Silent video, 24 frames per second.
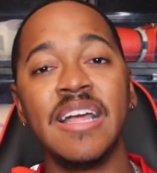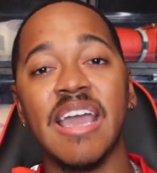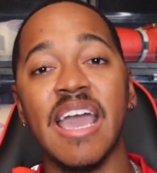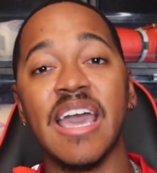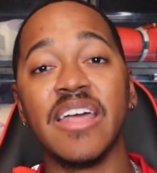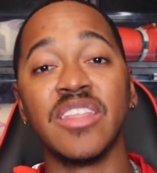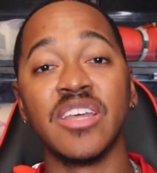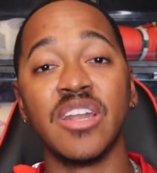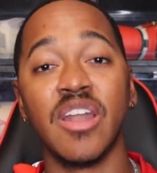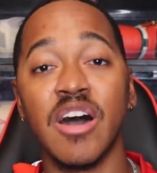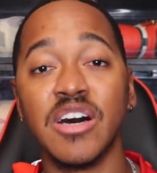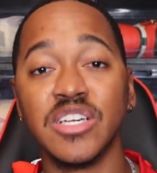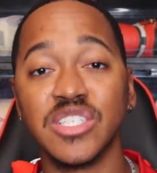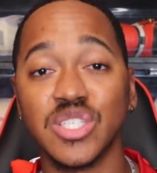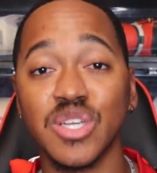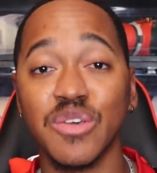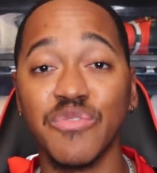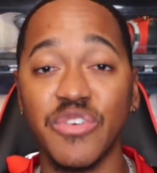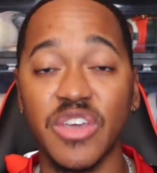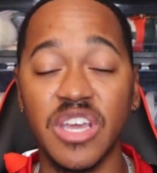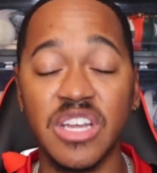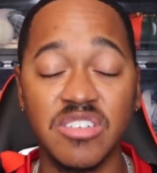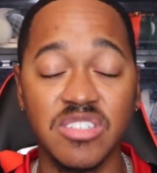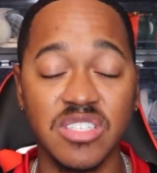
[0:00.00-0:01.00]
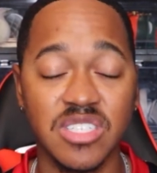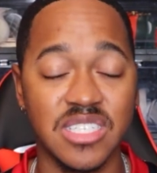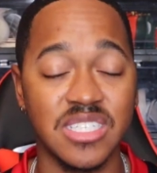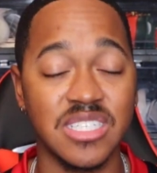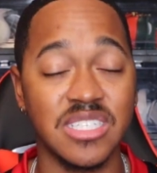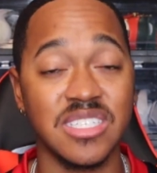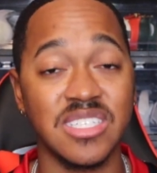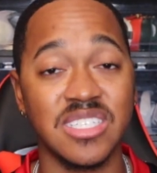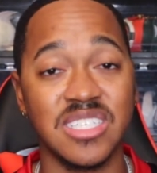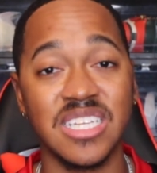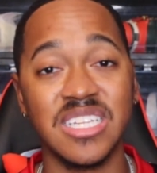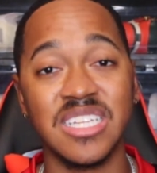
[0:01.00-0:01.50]
And then also, if you're interested
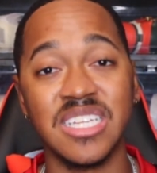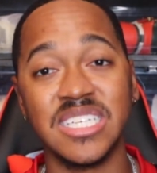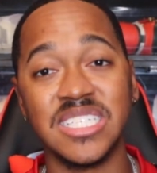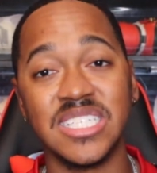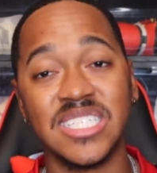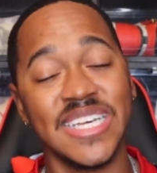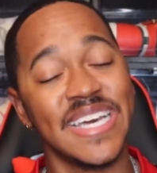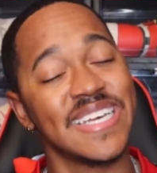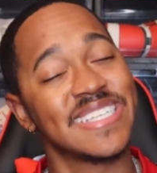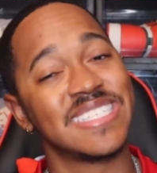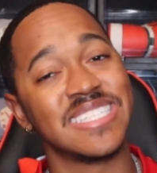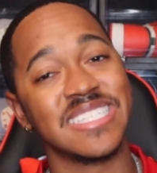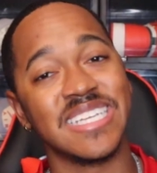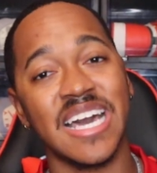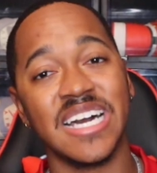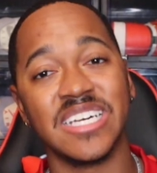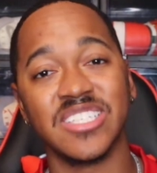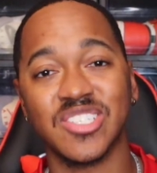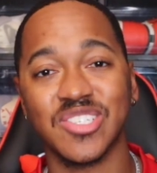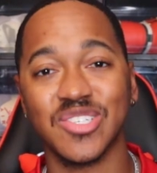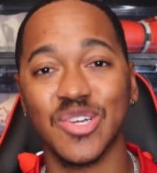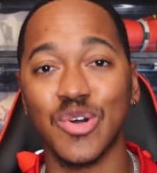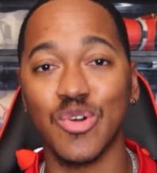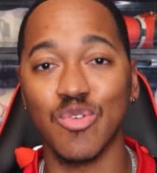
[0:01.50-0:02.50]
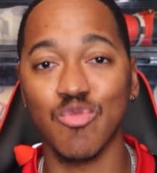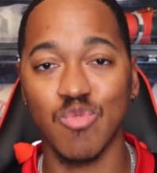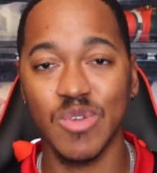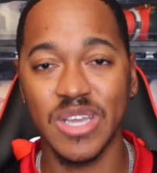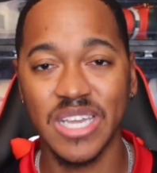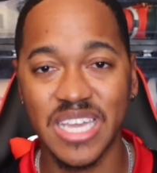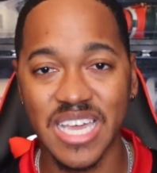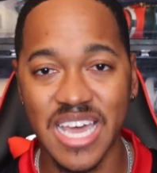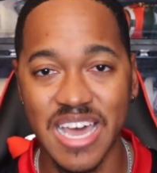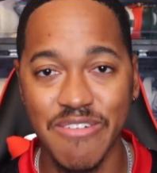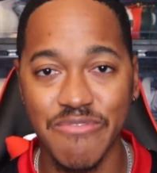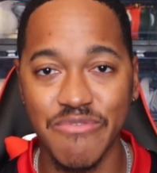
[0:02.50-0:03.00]
to see the Texas Got Soul
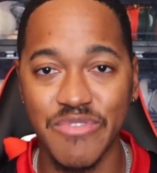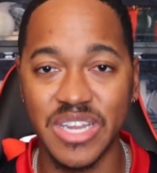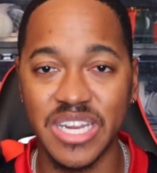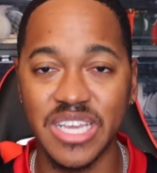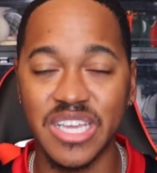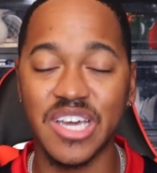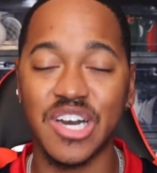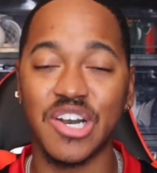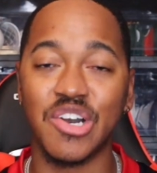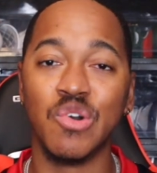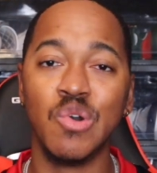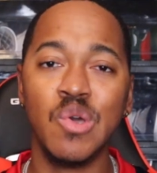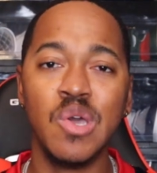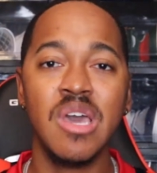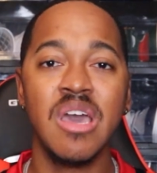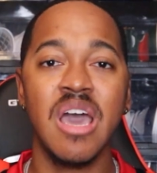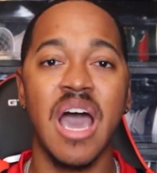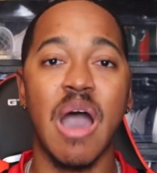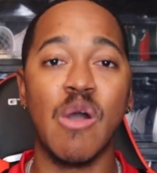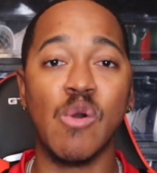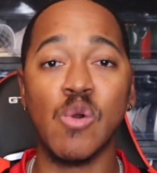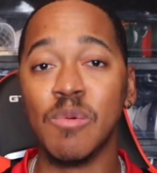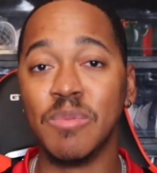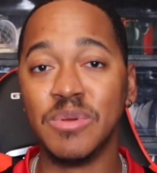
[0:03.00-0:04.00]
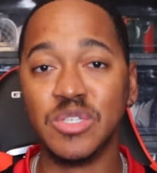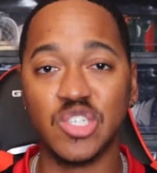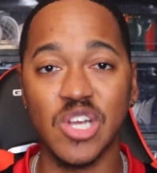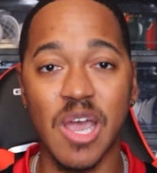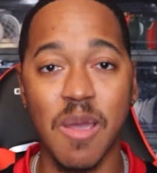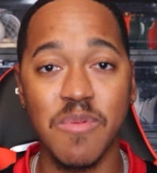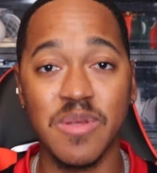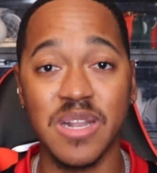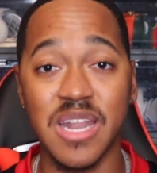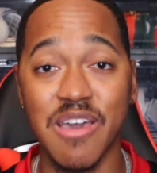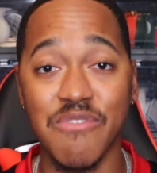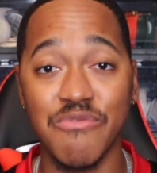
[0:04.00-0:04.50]
recap video, I will be
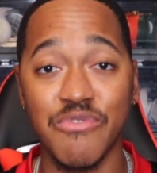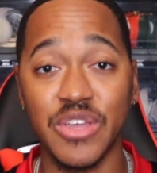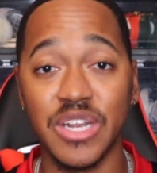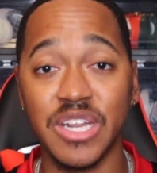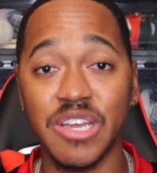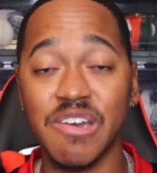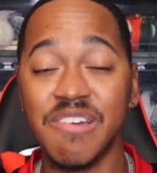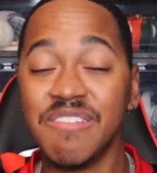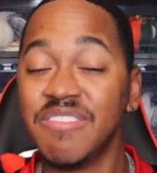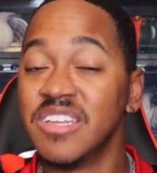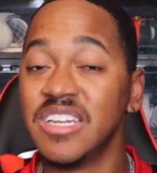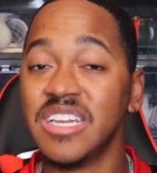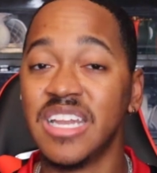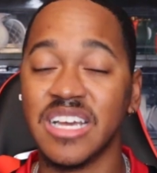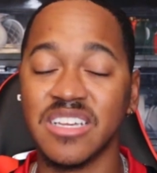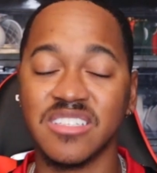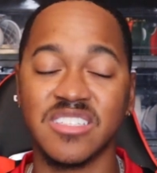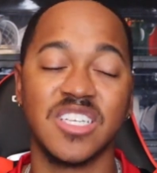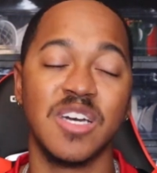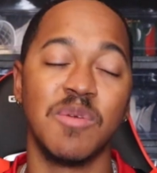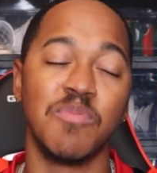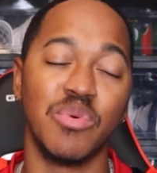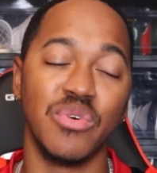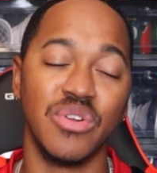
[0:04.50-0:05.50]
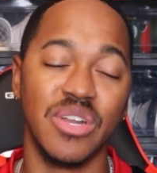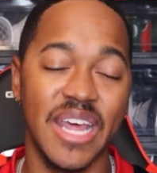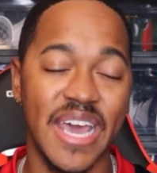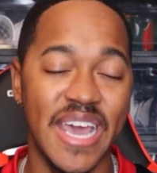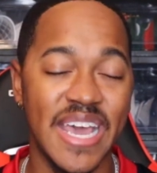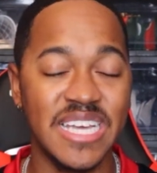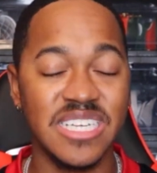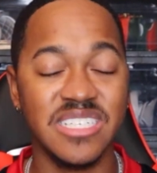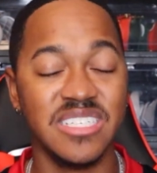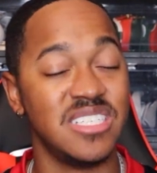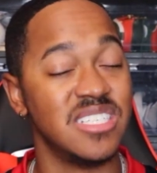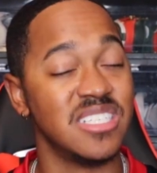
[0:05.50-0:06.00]
dropping that video in the next couple
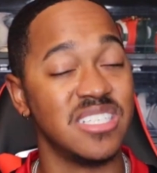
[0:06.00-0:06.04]
days.